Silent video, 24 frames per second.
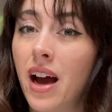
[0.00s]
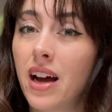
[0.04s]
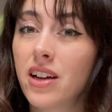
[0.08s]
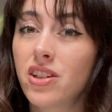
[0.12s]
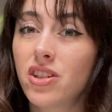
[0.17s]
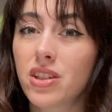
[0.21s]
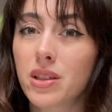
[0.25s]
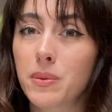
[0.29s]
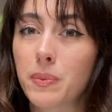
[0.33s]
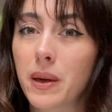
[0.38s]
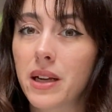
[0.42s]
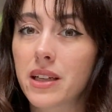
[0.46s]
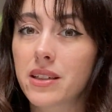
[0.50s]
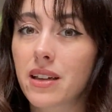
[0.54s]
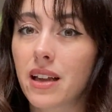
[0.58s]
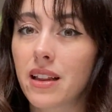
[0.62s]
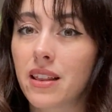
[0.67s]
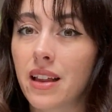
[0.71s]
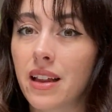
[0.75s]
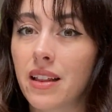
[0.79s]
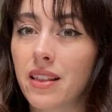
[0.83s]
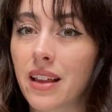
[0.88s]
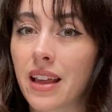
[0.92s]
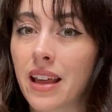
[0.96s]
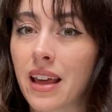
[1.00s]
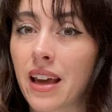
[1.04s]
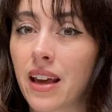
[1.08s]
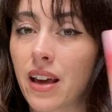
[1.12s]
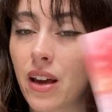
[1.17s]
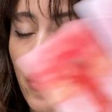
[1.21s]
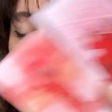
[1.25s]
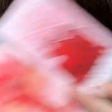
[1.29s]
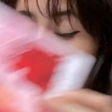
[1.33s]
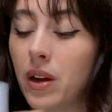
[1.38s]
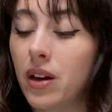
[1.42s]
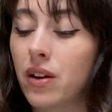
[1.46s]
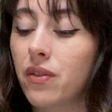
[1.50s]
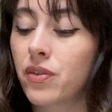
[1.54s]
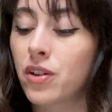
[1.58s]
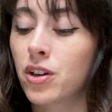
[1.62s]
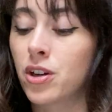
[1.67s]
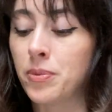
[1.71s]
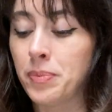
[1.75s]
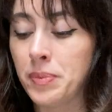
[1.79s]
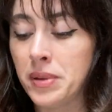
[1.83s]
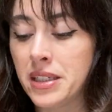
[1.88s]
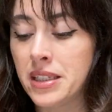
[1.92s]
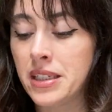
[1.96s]
just because I think the King and Queen of
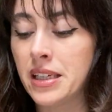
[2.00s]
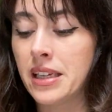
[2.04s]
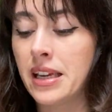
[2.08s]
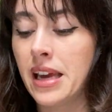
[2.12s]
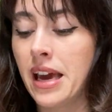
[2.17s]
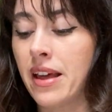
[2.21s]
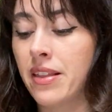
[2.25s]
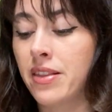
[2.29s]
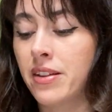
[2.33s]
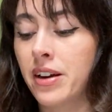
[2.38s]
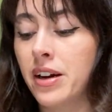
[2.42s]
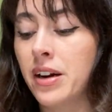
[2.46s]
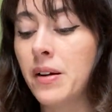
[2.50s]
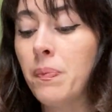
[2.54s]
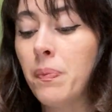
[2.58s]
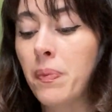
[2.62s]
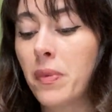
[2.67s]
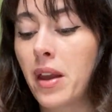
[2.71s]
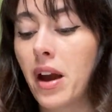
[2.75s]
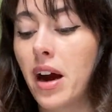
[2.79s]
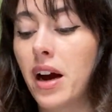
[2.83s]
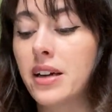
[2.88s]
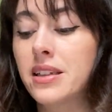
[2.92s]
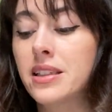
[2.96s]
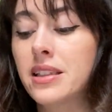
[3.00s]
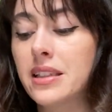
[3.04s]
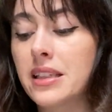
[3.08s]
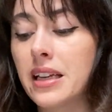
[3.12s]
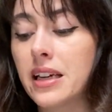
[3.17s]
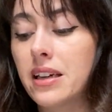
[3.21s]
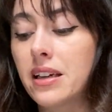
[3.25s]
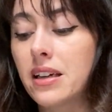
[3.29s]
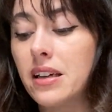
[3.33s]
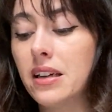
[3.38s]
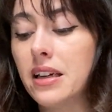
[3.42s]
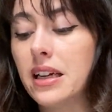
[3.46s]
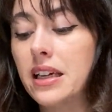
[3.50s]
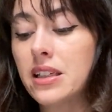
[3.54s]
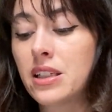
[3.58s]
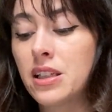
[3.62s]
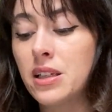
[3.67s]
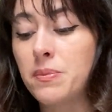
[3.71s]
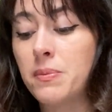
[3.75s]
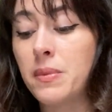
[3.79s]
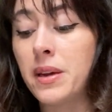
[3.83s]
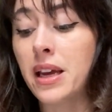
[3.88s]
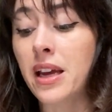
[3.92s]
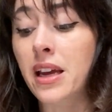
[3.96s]
Cups together are signaling
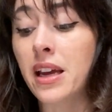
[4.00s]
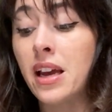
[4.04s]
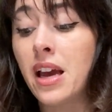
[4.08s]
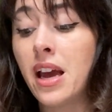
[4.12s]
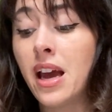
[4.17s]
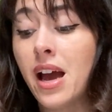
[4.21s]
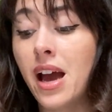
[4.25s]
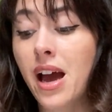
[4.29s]
to me